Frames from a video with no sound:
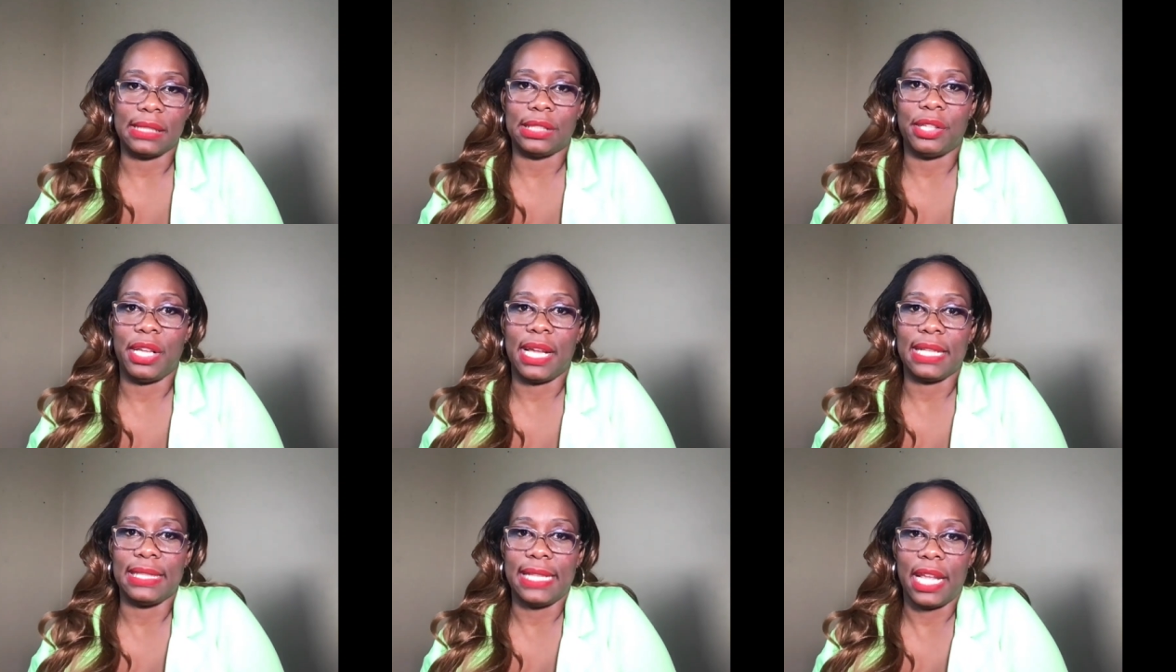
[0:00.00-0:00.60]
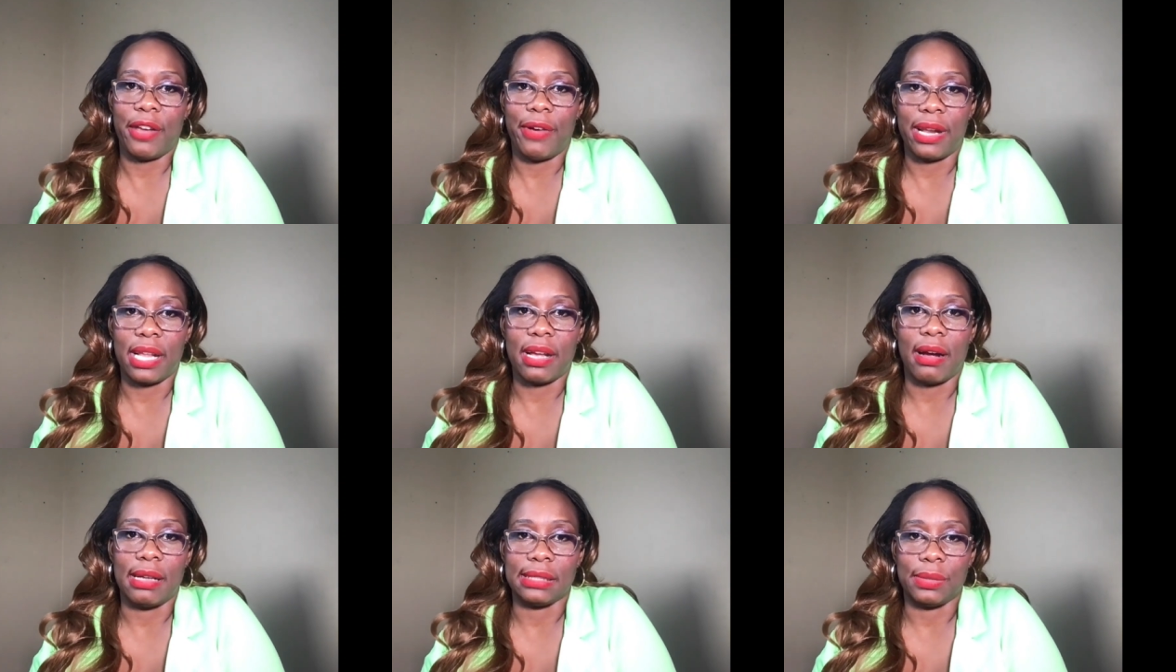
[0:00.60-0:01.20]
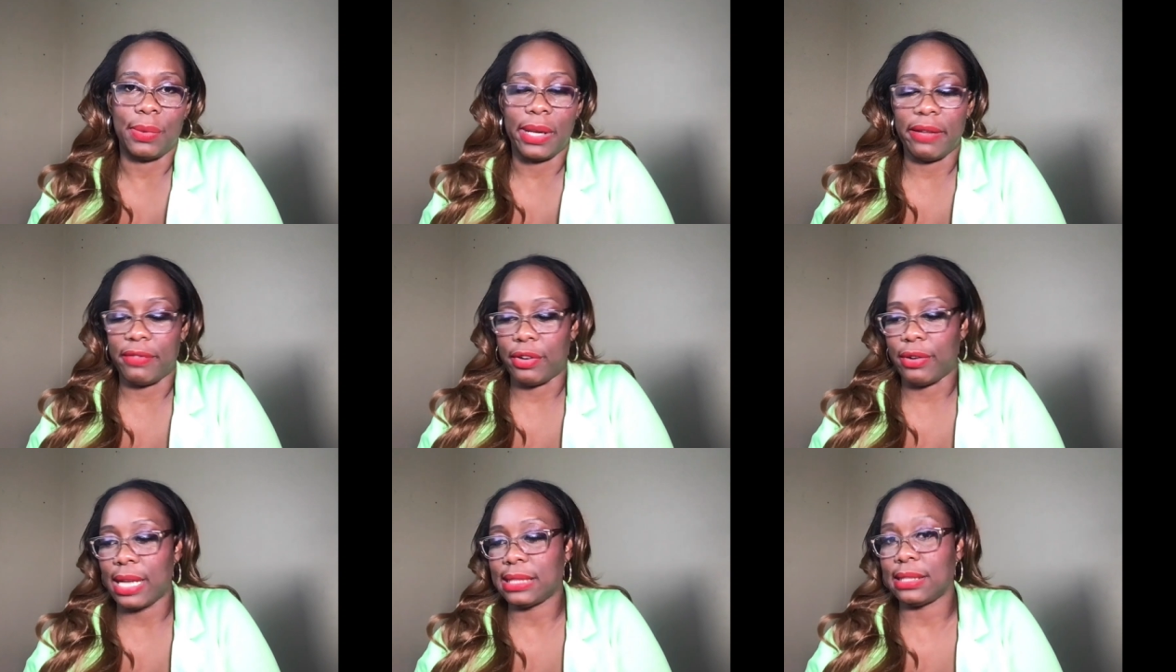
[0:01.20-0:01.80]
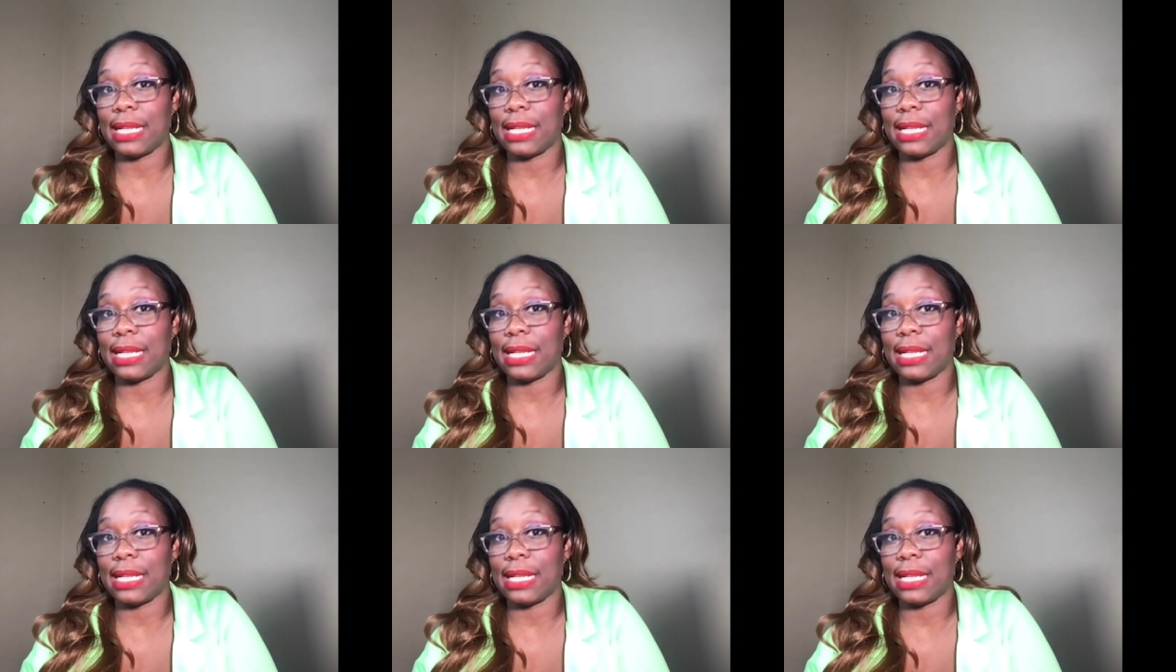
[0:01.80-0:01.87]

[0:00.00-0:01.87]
and so you can take credit cards or whatever, right?